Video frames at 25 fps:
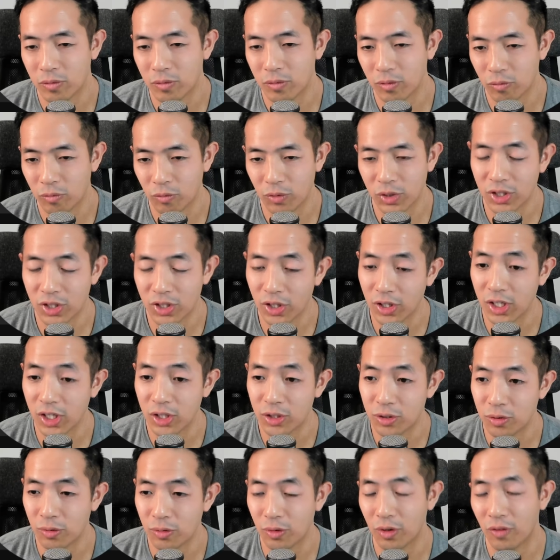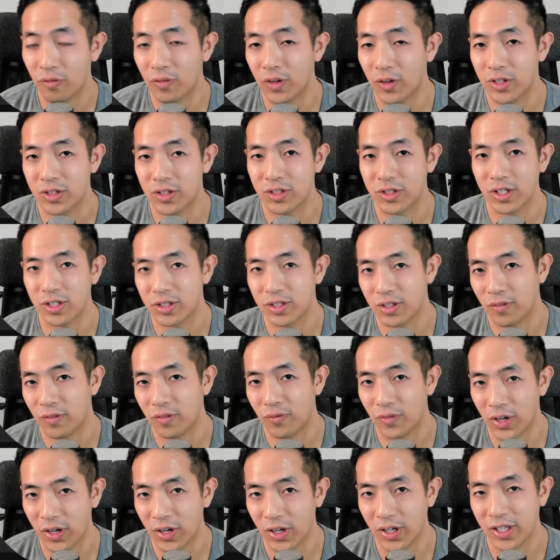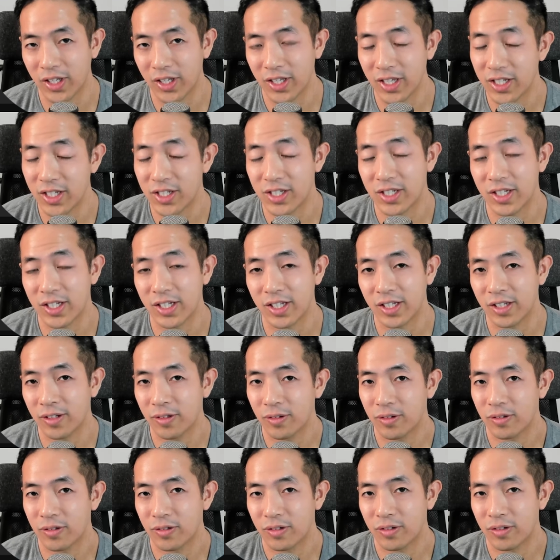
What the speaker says: returning true or false is a very easy